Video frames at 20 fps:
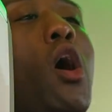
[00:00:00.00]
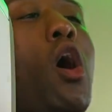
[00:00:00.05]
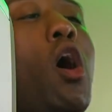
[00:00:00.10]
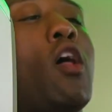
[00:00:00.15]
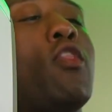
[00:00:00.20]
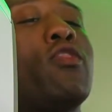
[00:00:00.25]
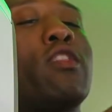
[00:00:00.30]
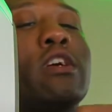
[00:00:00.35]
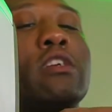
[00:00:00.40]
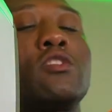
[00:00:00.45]

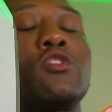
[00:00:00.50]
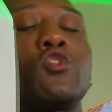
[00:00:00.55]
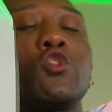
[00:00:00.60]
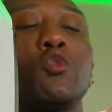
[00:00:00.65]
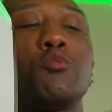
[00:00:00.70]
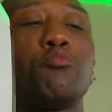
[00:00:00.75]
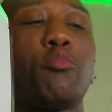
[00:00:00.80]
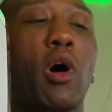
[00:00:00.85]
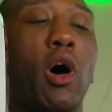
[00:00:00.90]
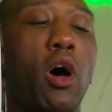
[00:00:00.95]
on these
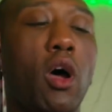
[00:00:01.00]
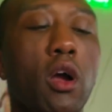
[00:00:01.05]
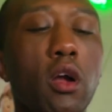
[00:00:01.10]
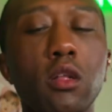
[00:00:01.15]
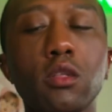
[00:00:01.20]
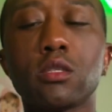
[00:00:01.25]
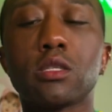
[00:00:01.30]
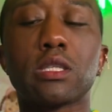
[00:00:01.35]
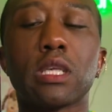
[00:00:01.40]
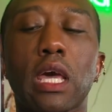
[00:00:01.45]
2
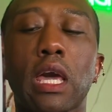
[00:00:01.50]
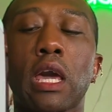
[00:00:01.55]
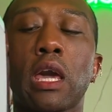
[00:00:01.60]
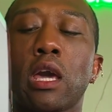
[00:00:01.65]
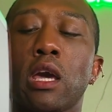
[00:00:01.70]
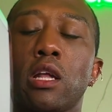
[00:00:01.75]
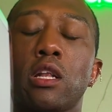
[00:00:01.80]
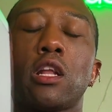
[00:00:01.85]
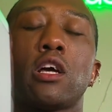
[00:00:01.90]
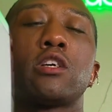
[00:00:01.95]
parts
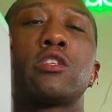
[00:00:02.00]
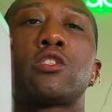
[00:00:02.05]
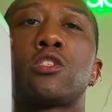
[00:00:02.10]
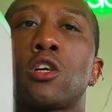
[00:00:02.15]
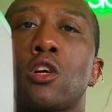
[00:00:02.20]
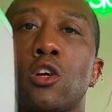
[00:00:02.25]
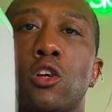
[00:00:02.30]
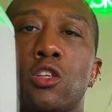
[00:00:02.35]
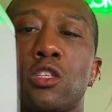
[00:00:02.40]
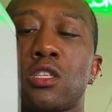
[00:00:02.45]
and
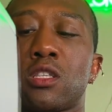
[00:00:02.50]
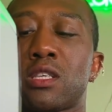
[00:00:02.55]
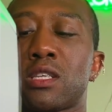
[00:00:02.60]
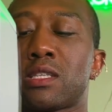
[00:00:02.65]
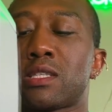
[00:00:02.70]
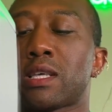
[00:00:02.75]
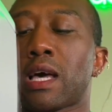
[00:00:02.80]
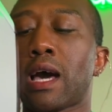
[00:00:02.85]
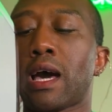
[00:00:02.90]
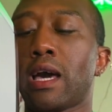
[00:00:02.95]
serge the
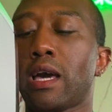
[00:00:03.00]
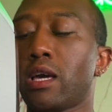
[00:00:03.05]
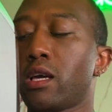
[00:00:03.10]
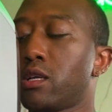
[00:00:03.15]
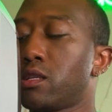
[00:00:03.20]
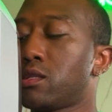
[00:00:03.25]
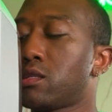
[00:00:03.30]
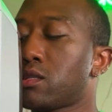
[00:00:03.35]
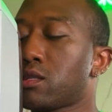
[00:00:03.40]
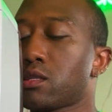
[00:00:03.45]

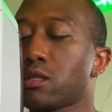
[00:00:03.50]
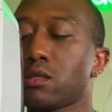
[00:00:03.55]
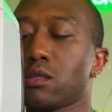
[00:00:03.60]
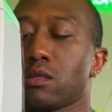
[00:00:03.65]
sides.